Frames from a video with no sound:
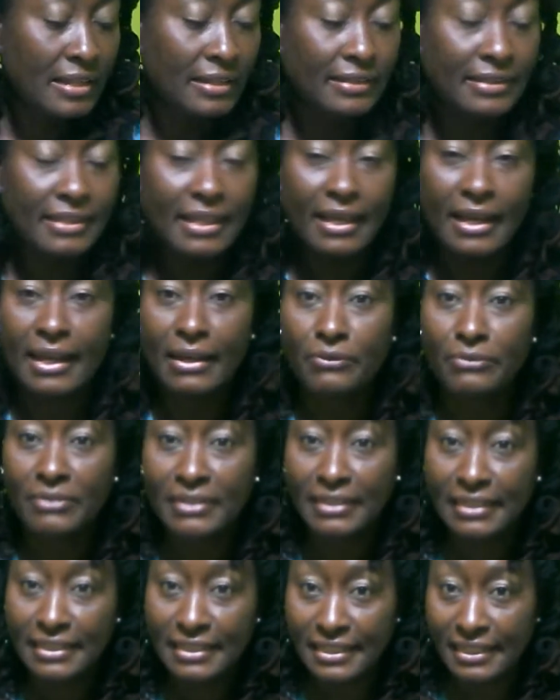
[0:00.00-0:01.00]
that I
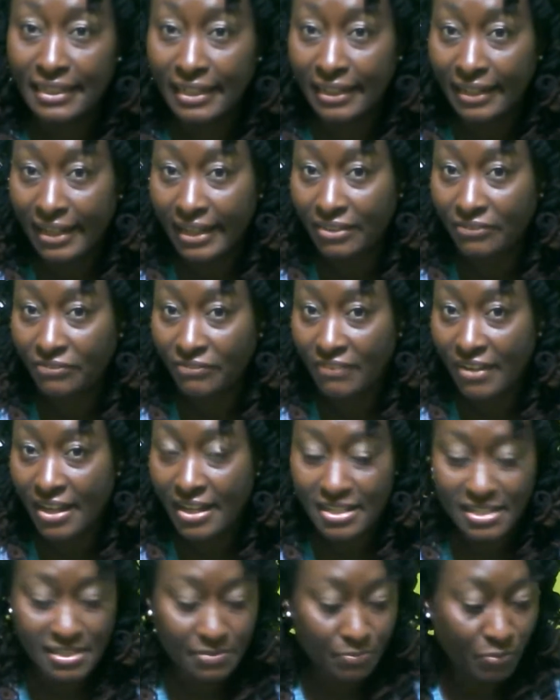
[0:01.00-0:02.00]
really need a light,
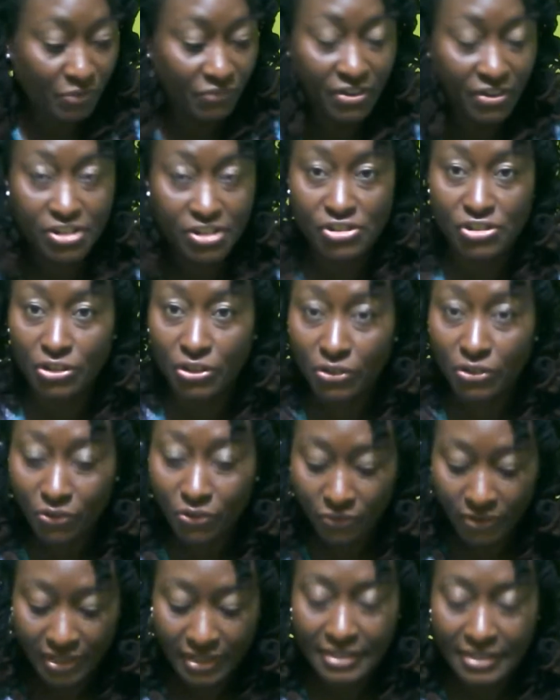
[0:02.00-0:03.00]
fast, professional
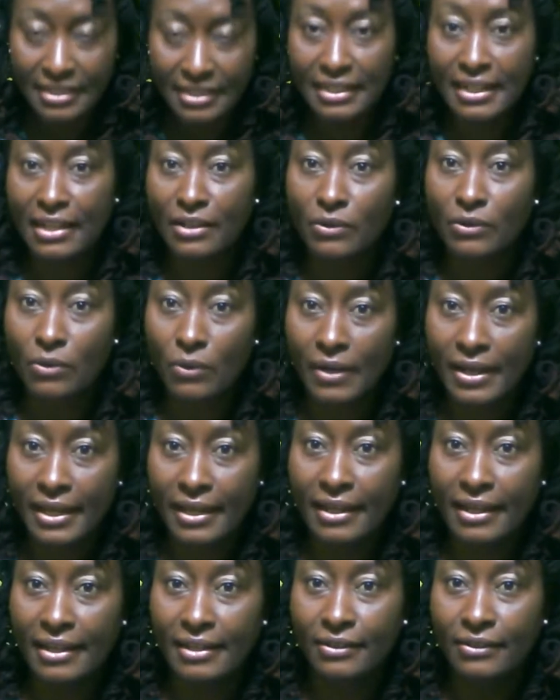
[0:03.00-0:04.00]
grade, then I'll go
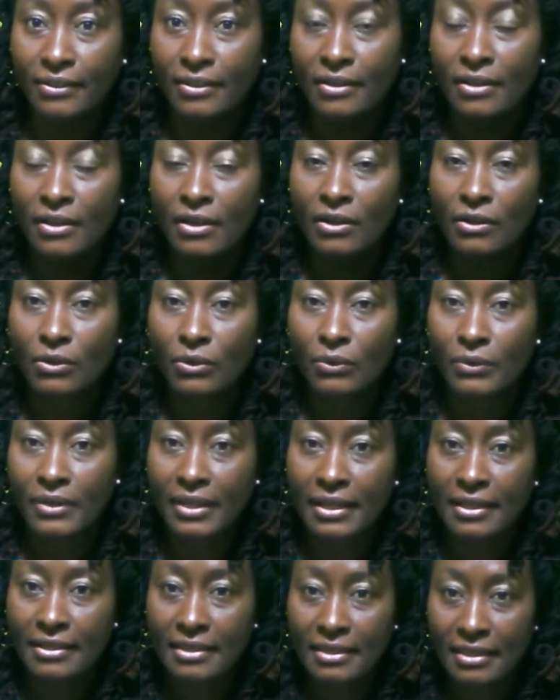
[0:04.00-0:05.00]
ahead and go
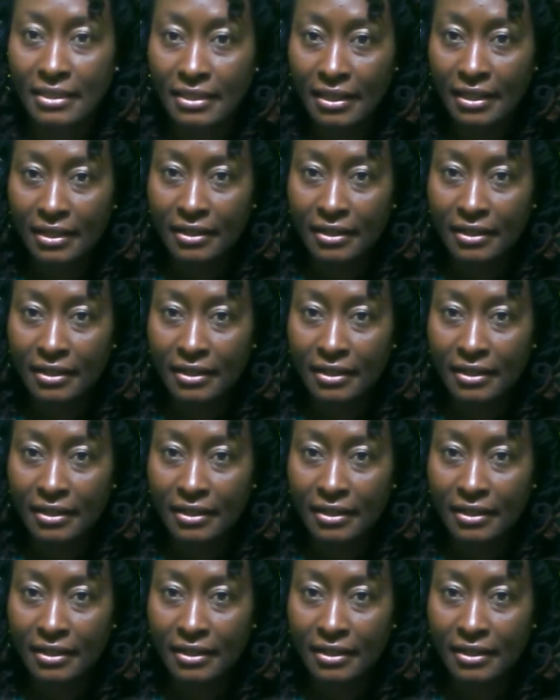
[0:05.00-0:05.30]
get the